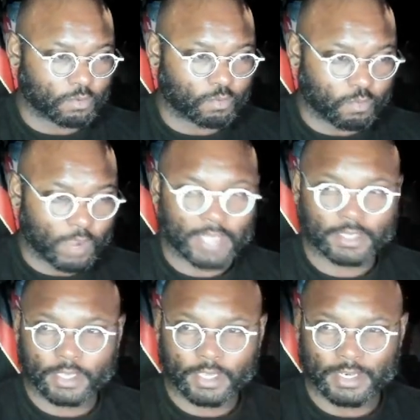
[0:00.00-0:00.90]

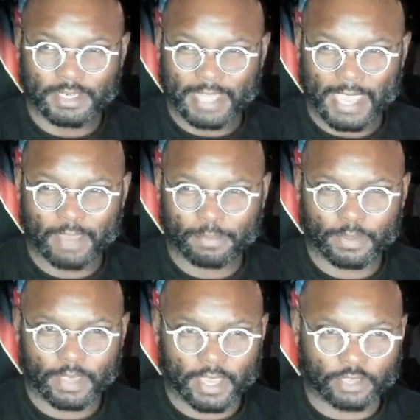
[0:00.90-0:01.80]
wet and damp
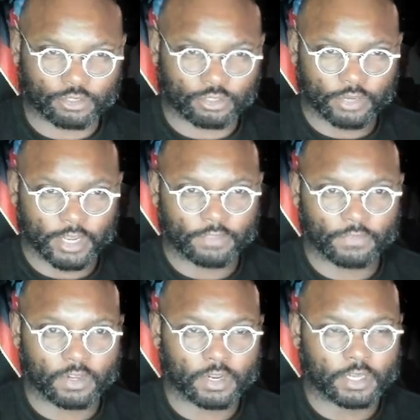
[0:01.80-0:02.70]
as you're
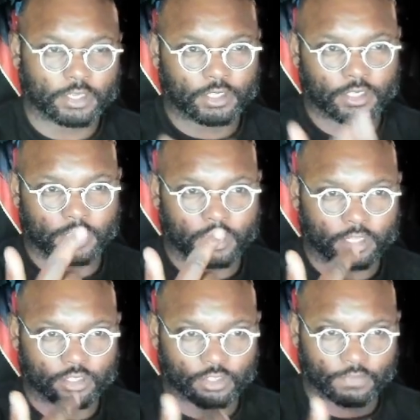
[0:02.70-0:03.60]
transferring it, because then it
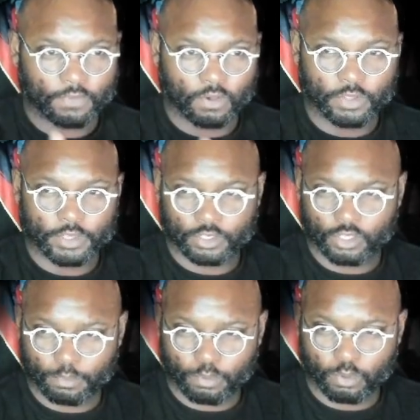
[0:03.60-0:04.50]
could just fall into
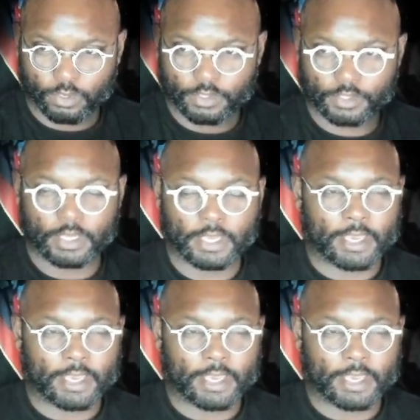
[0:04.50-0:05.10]
the ports